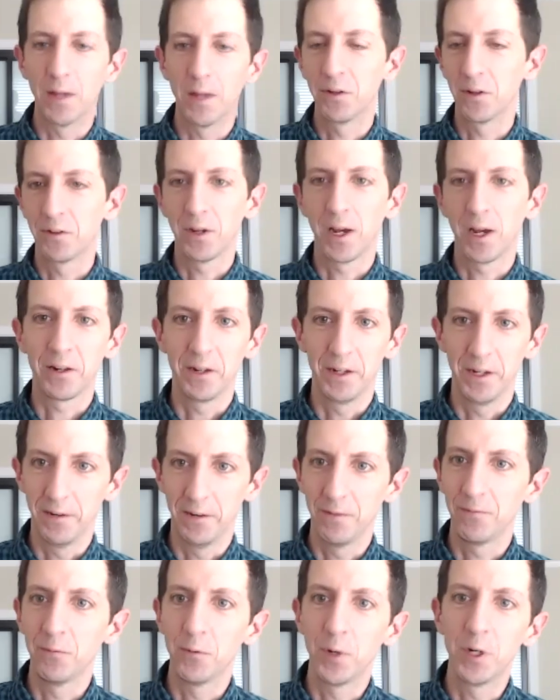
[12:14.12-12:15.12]
exactly it.
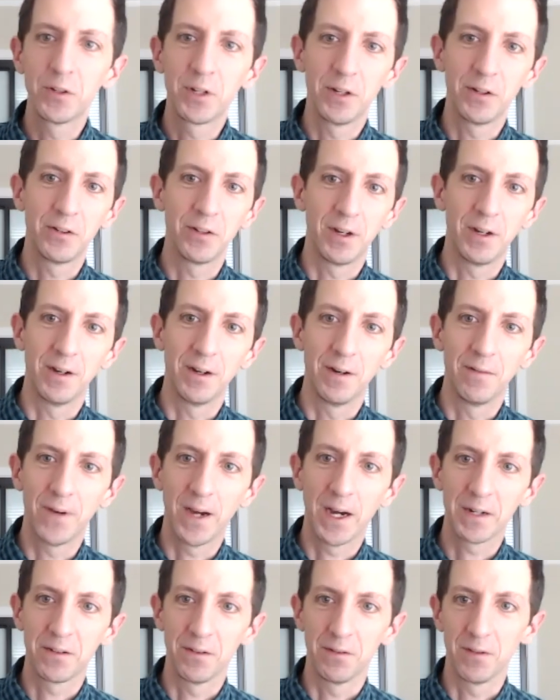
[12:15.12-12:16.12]
Risk is a
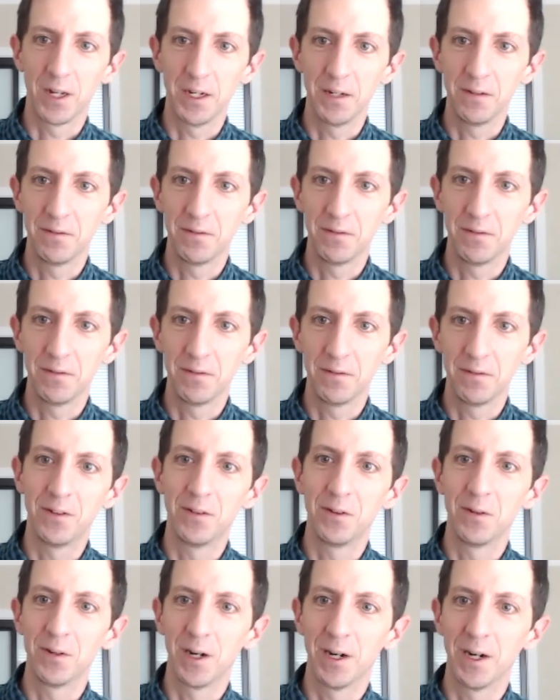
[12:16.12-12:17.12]
fact of life,
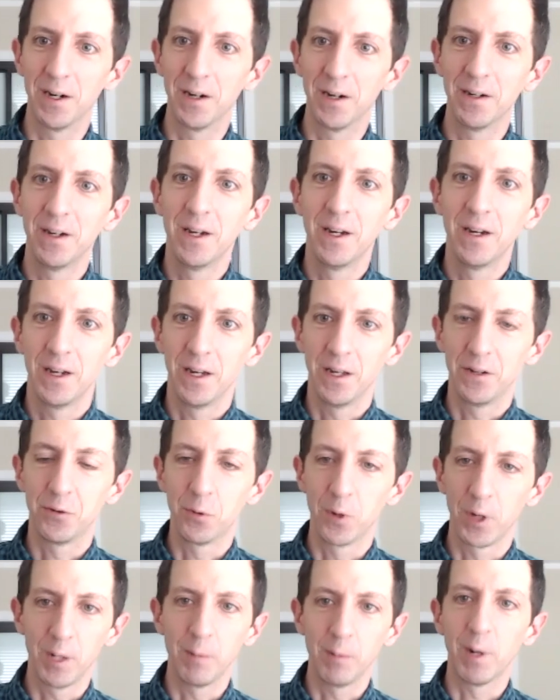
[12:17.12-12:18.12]
and it's
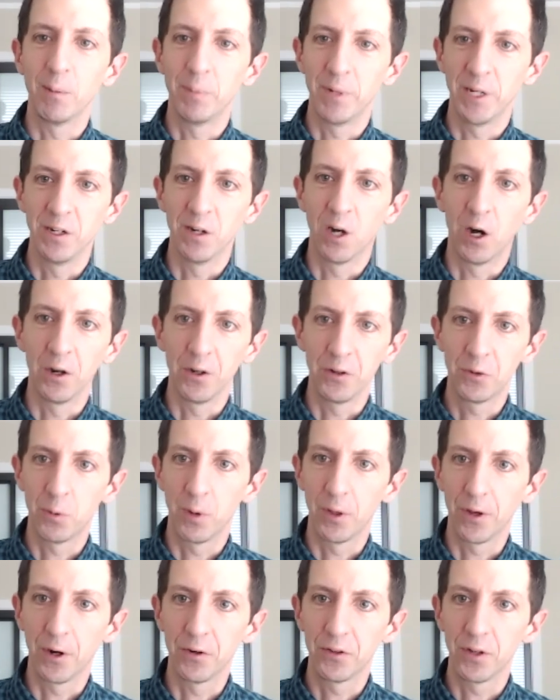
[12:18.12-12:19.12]
really about being honest with
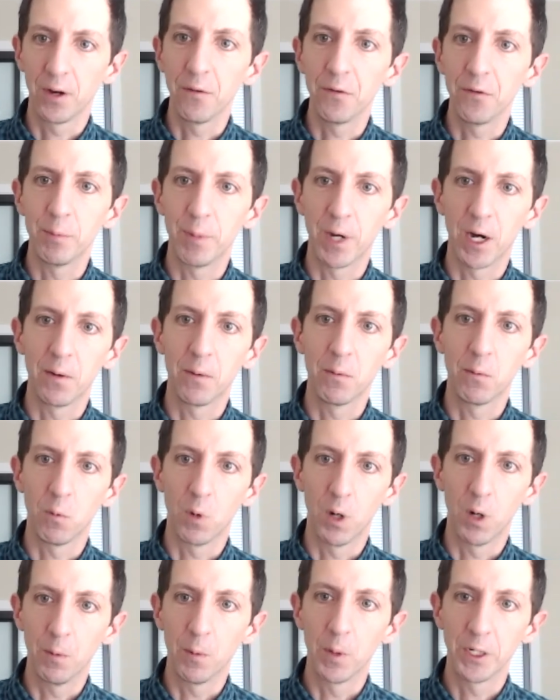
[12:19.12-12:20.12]
ourselves about
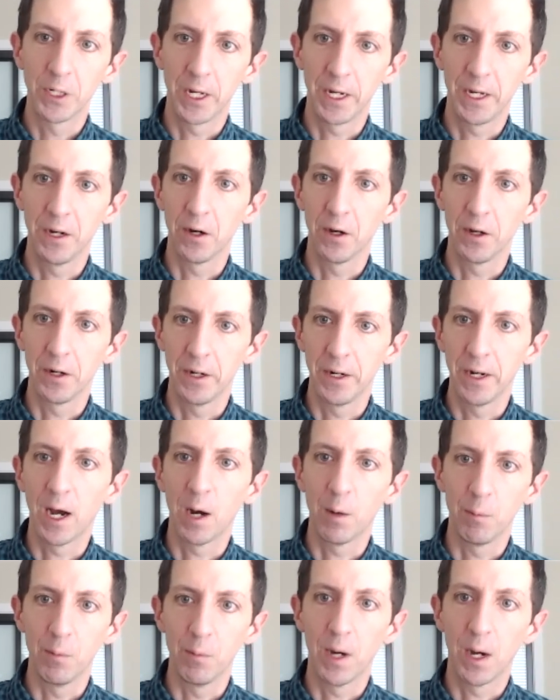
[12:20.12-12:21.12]
what we're taking on and
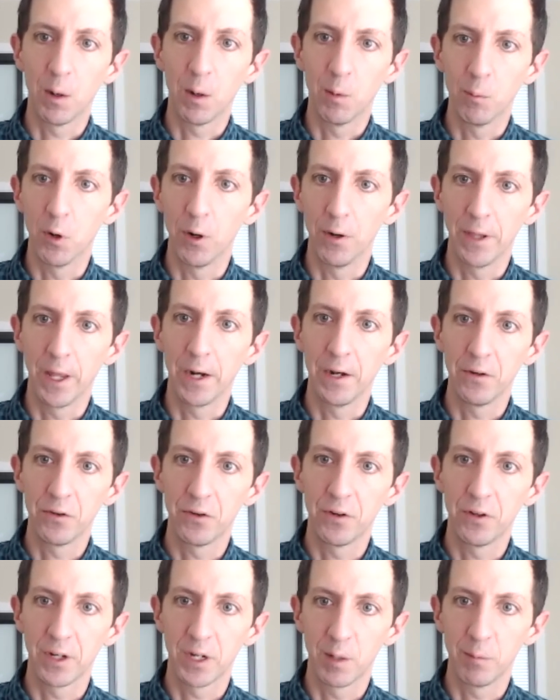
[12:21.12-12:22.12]
how important that is
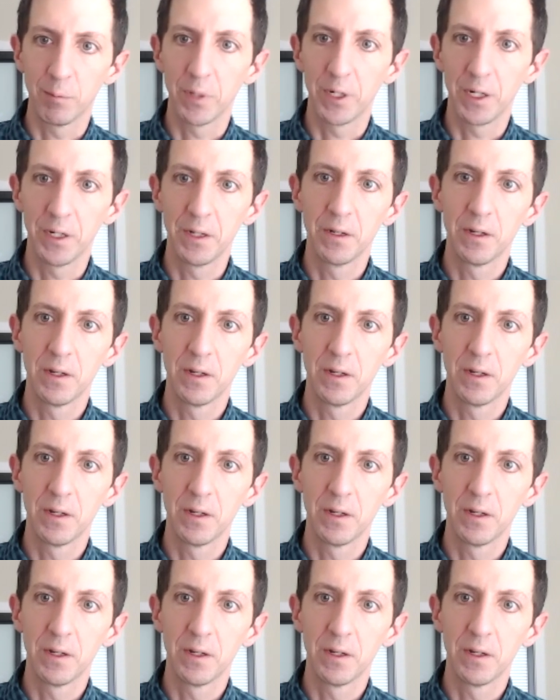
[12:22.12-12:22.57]
to the company.